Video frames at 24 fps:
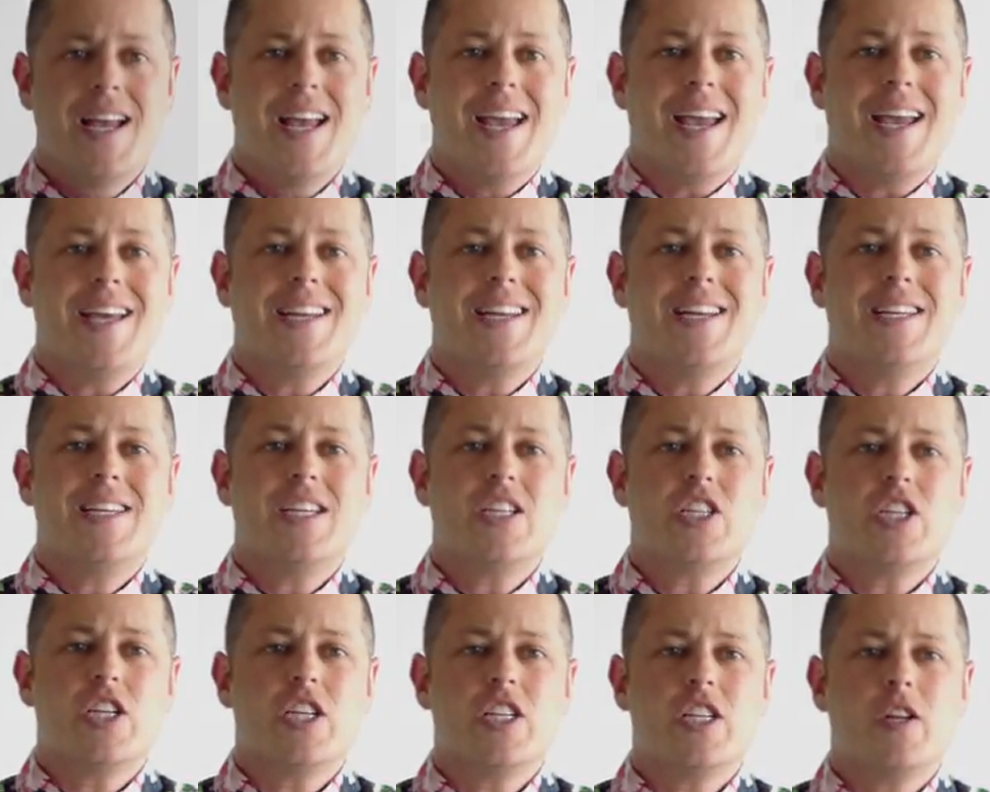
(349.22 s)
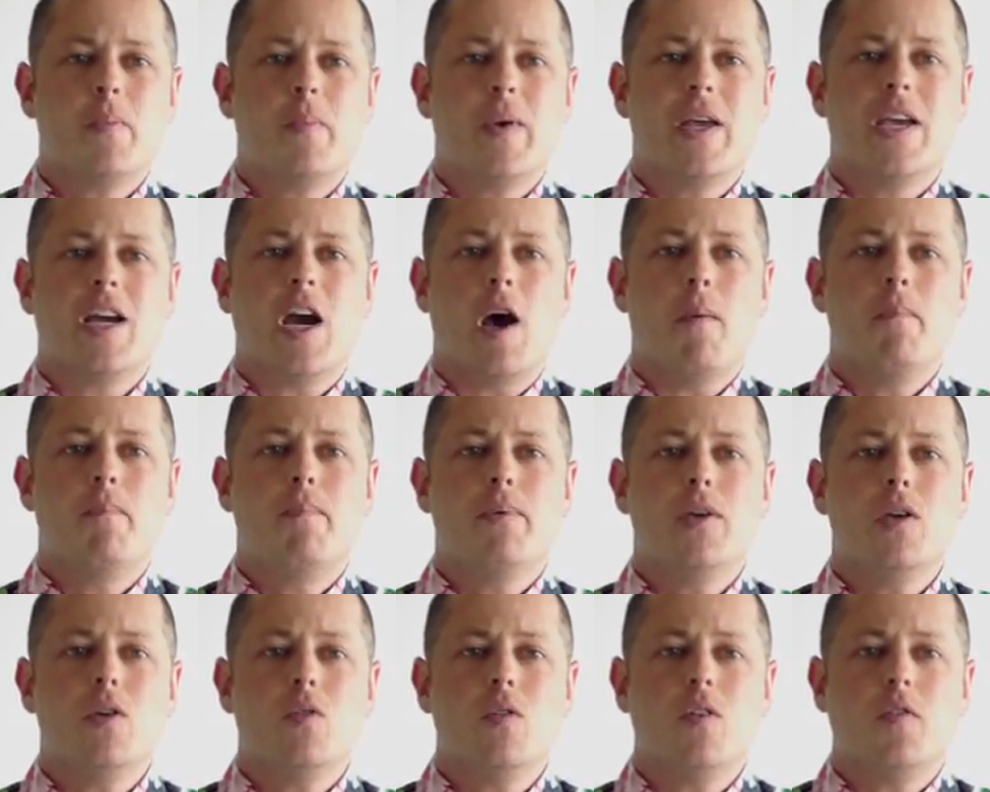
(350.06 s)
In addition to being a
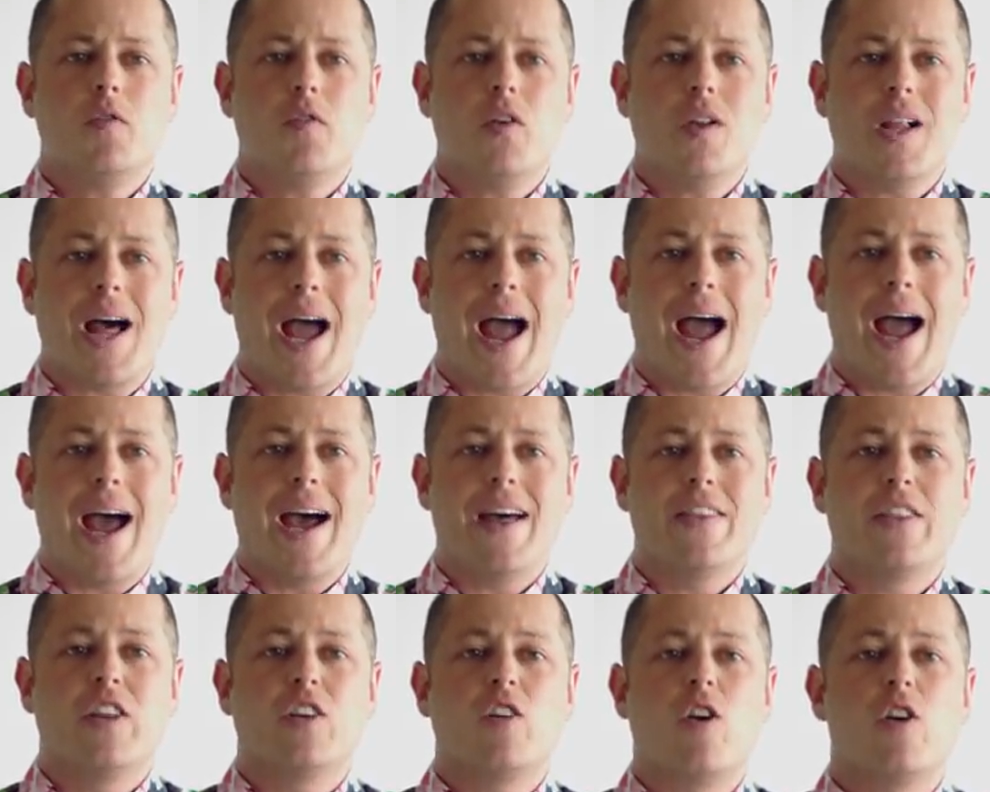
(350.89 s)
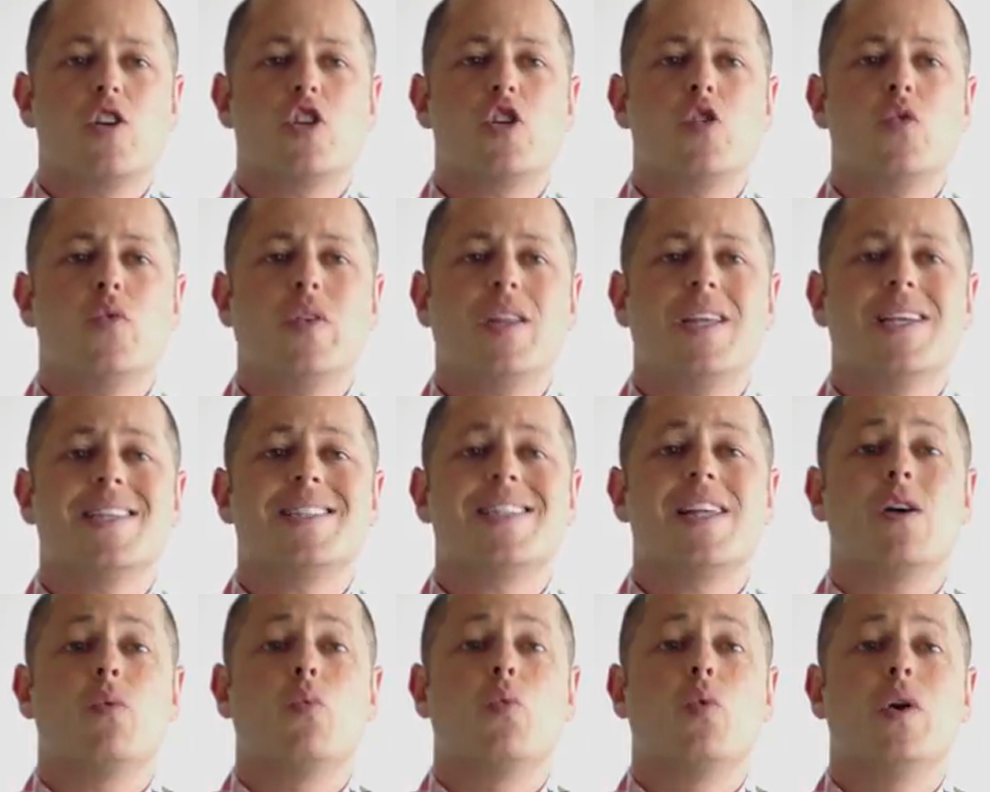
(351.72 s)
beautiful ad, there are two things
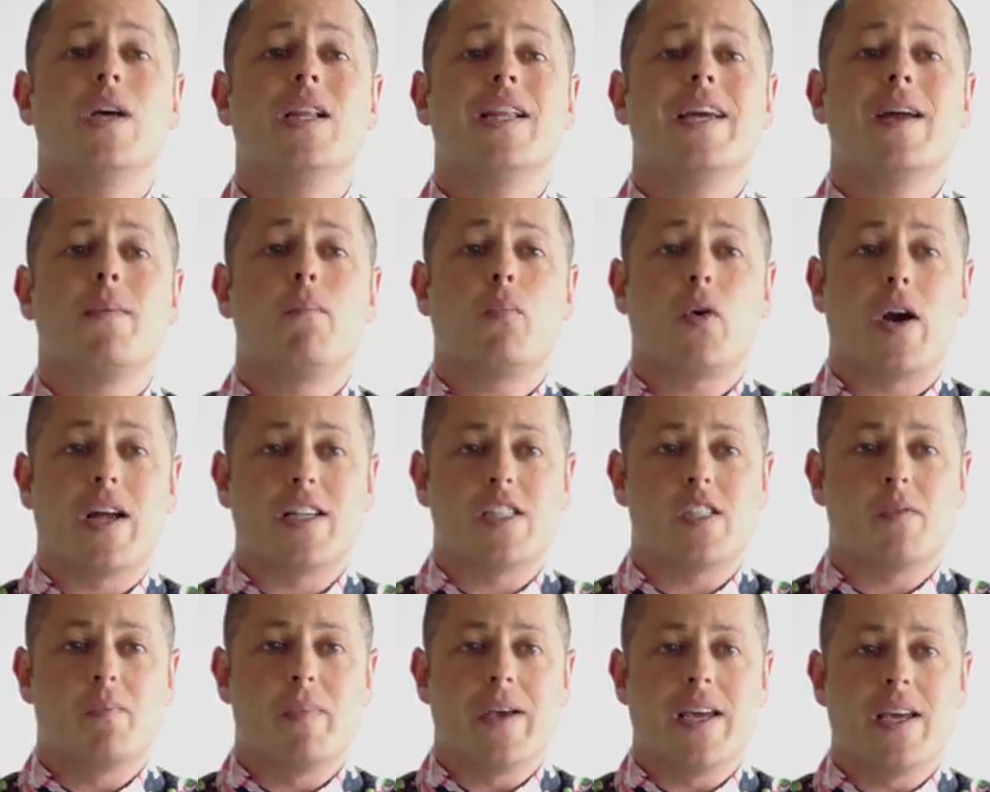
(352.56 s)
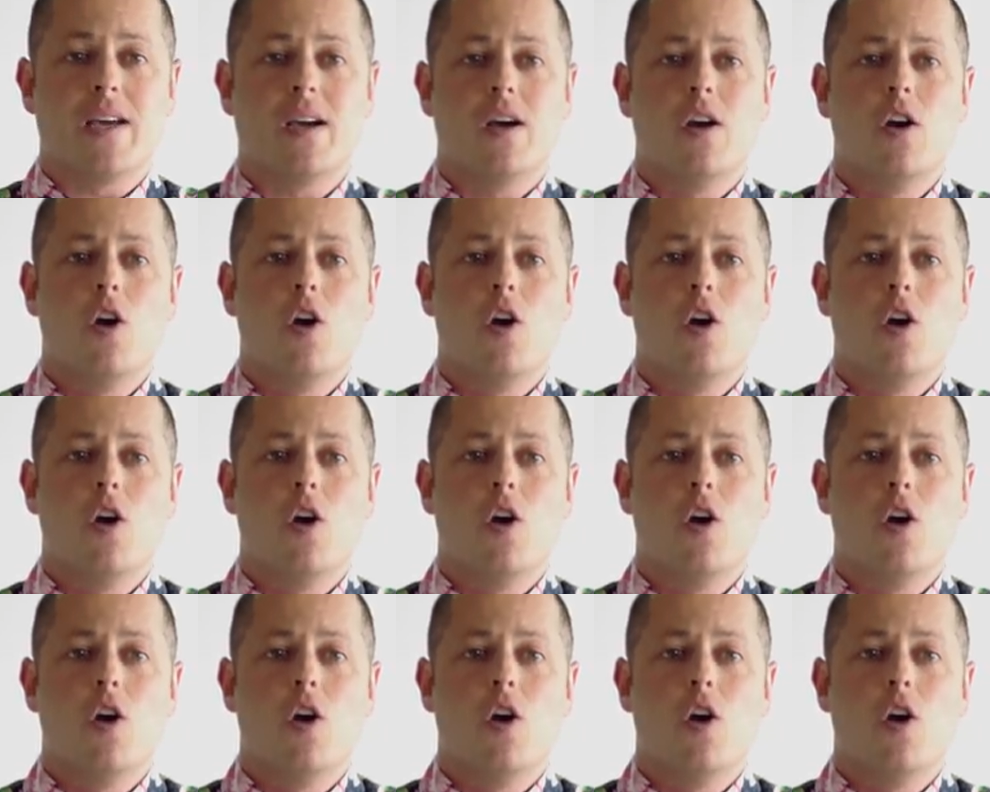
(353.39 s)
that really impressed me.